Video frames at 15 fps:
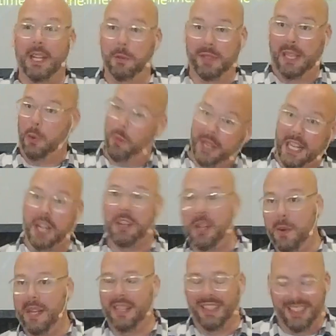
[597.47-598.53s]
I was like, what are you
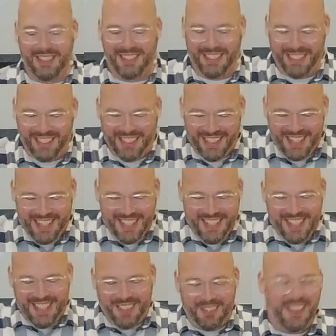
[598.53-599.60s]
doing? This isn't
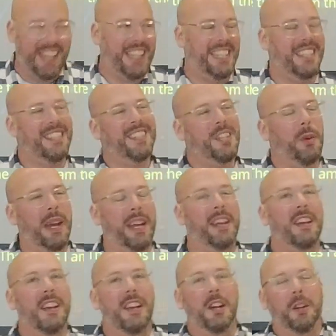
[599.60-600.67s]
right. And so
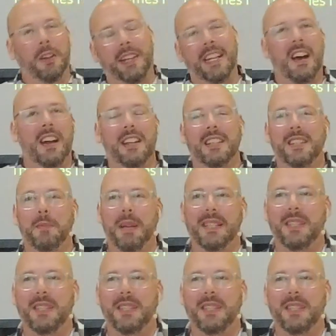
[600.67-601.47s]
early on into my